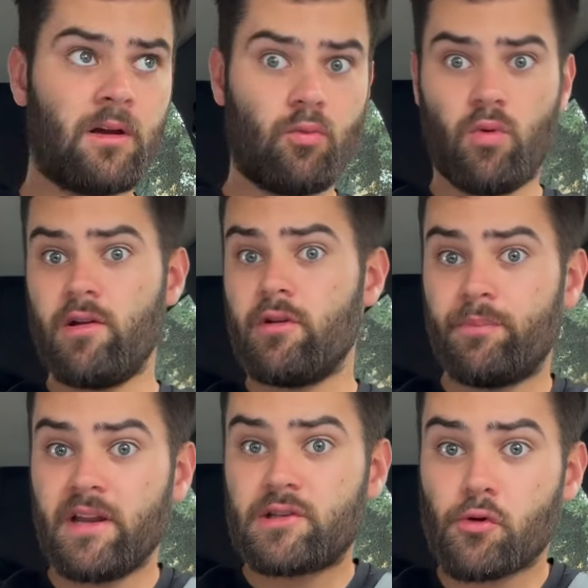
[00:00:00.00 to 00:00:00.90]
We would
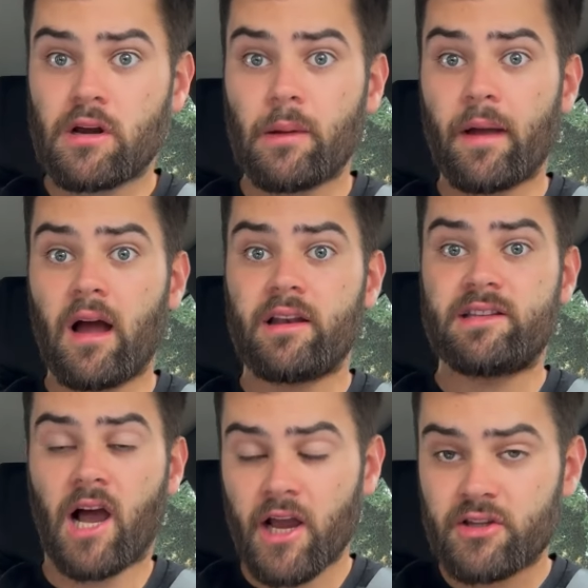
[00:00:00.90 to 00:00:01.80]
be talking about a
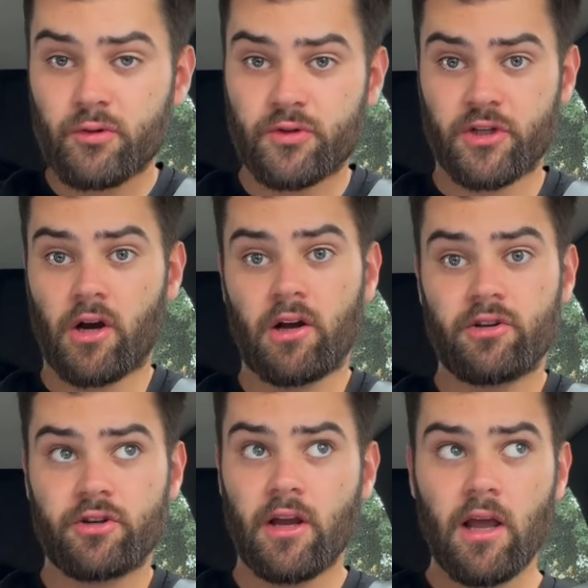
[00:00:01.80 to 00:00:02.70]
title
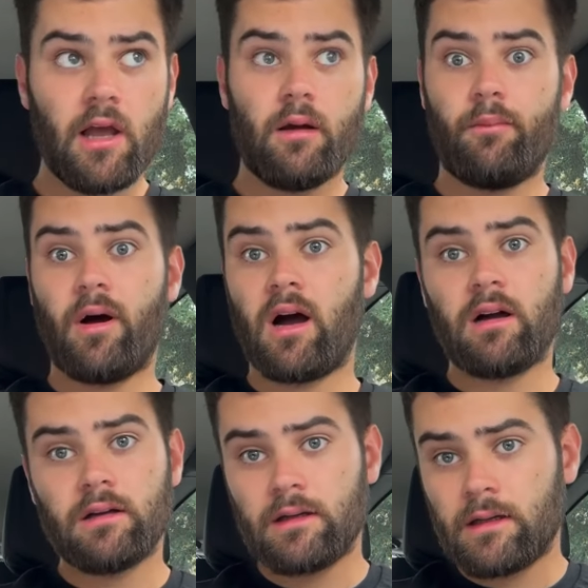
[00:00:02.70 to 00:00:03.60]
charge. But
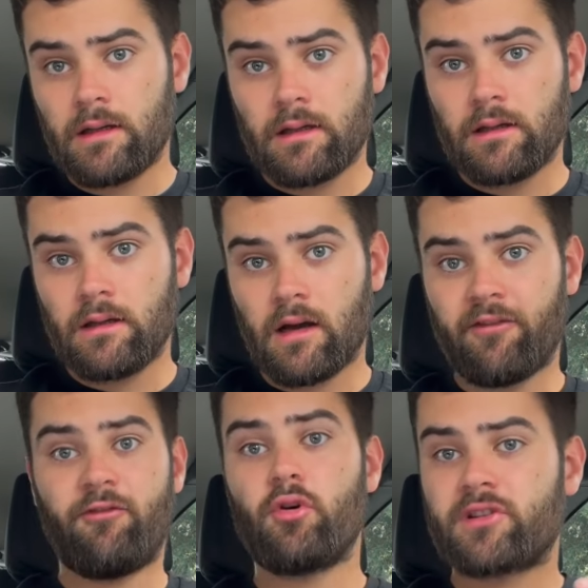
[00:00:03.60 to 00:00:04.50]

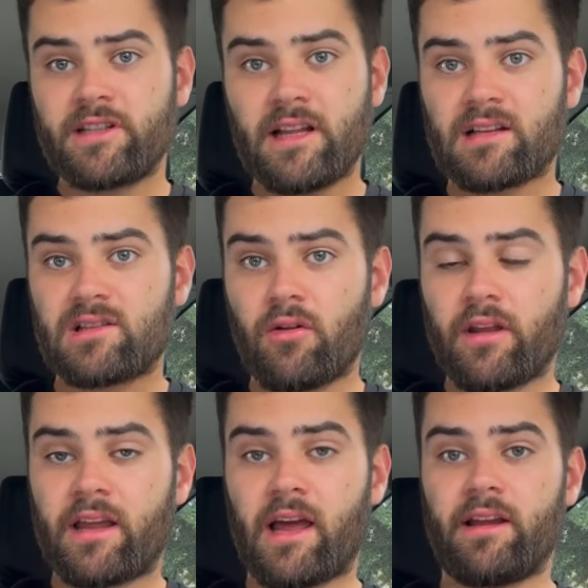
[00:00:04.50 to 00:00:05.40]
unfortunately, that's not
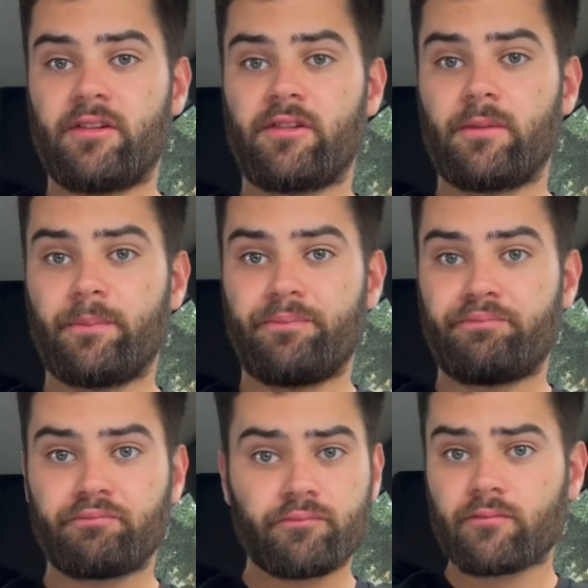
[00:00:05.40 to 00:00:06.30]
the case.
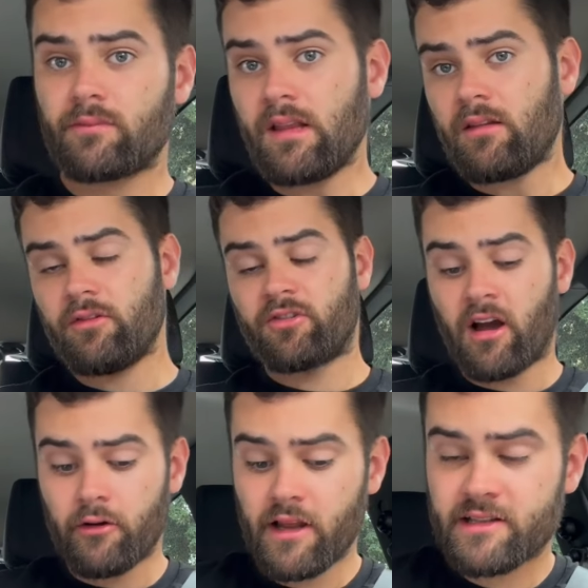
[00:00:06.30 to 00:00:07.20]

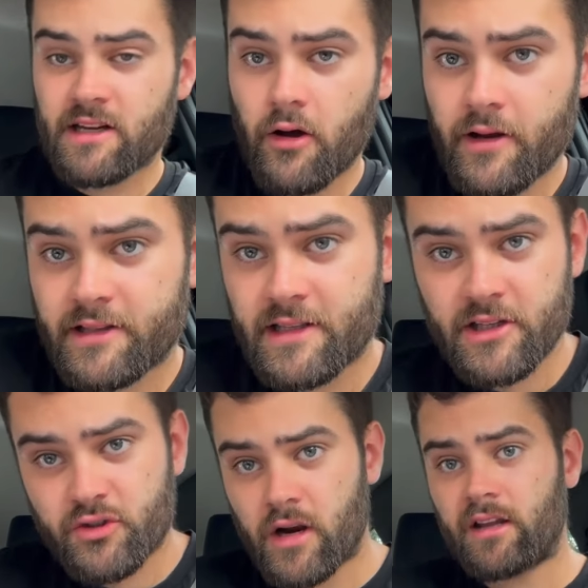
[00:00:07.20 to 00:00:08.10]
So let's go into
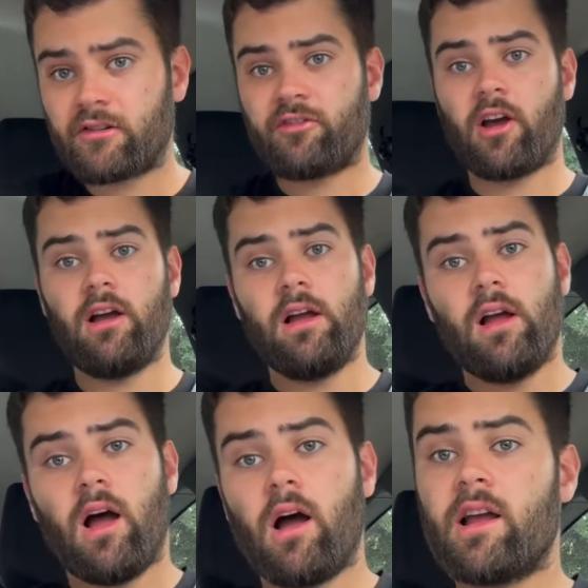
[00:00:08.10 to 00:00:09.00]
this transfer.
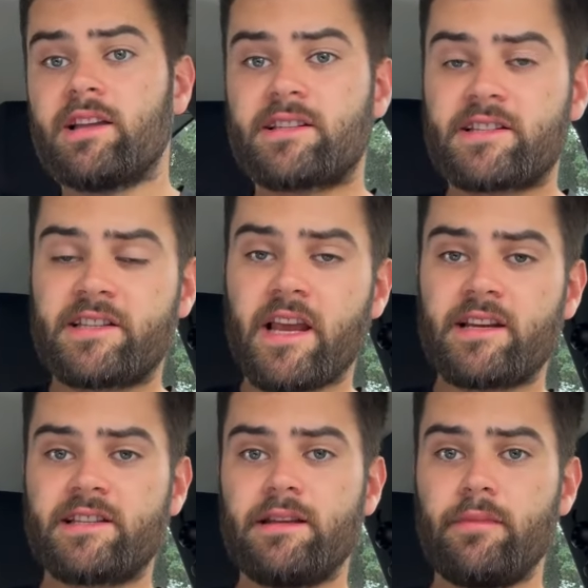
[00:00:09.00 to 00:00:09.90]
Uh, it's
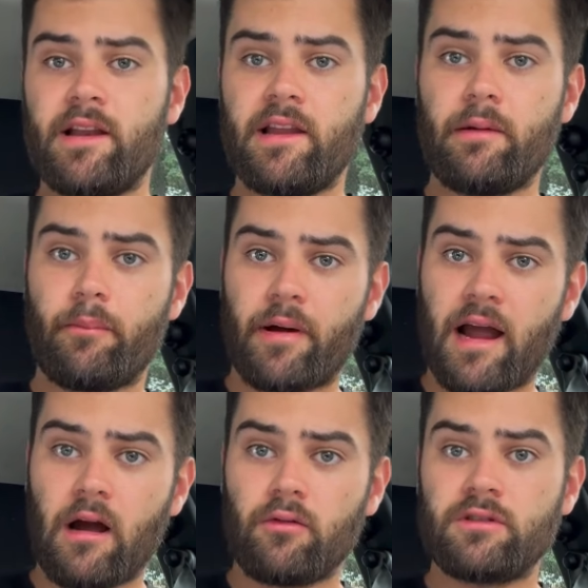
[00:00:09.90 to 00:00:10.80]
60 million
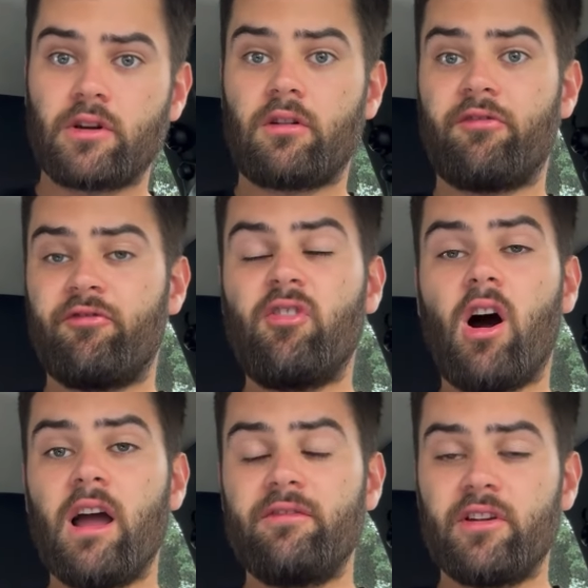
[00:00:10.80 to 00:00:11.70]
pounds on a
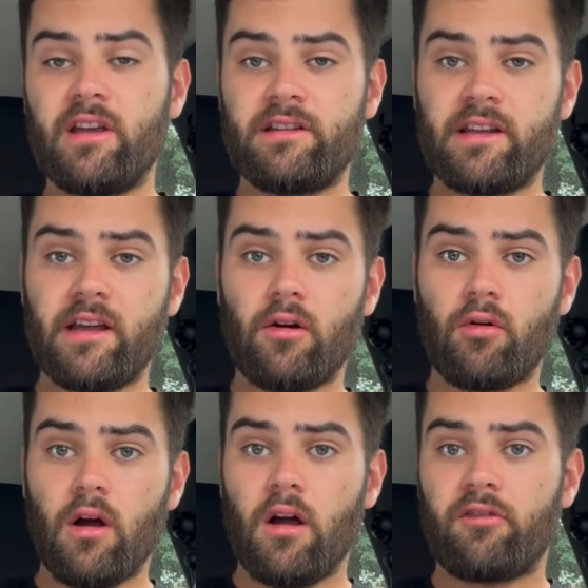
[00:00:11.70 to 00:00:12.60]
five-year
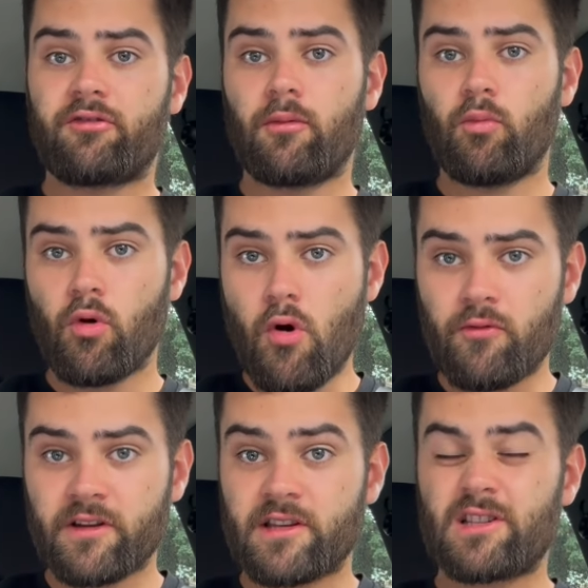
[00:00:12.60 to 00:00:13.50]
deal from
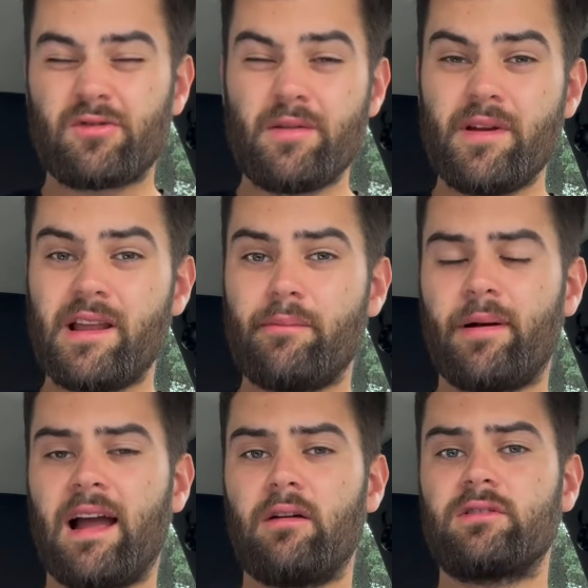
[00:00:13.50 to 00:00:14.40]
Wolves. There's 3 million
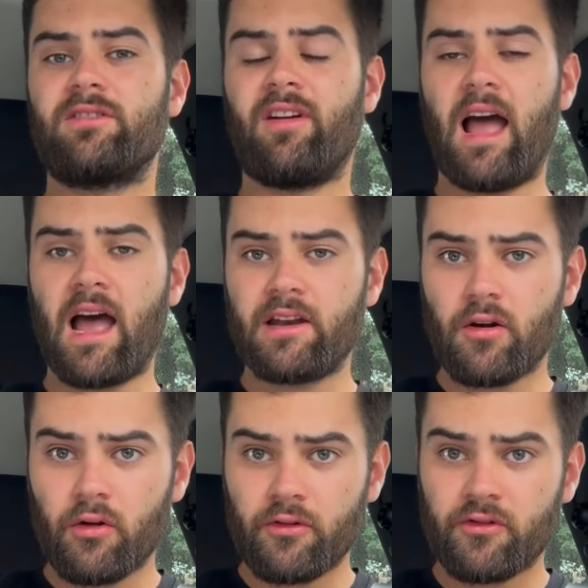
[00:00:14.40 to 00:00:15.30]
pounds of
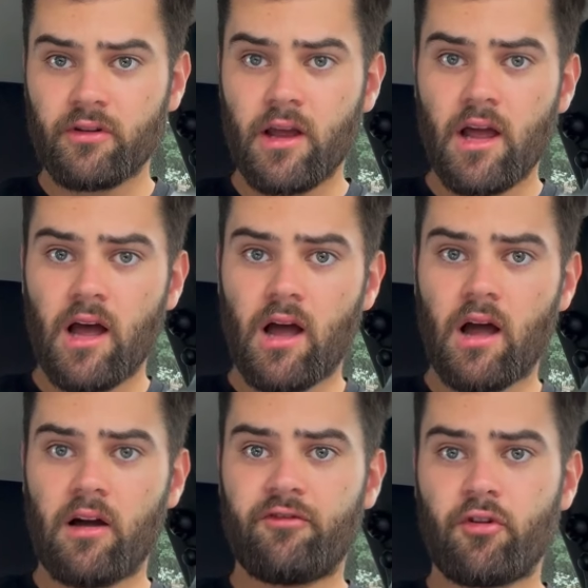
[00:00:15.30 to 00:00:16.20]
add-ons
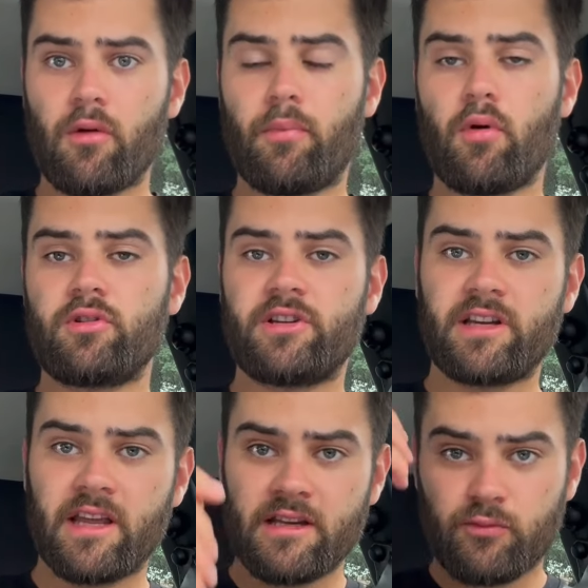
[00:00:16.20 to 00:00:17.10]
uh, for the
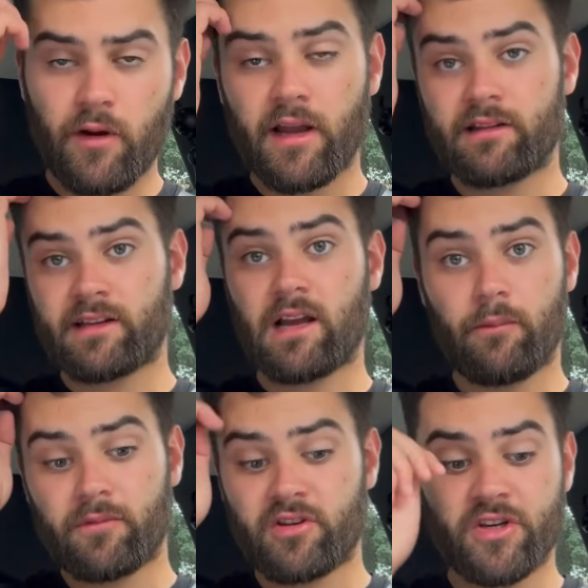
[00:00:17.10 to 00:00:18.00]
Portuguese winger to
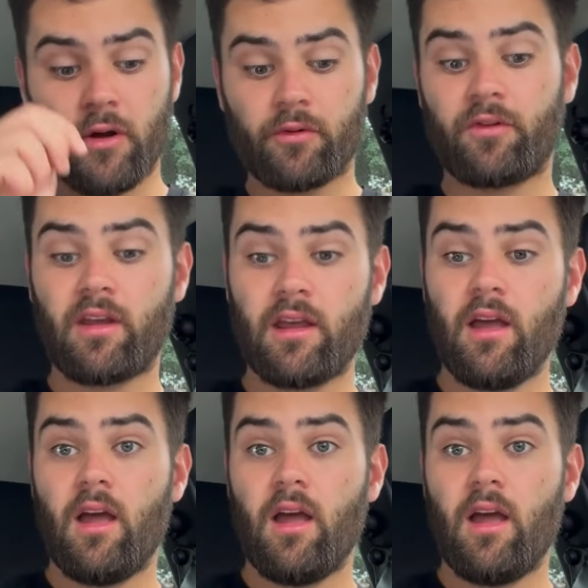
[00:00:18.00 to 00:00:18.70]
come to Chelsea.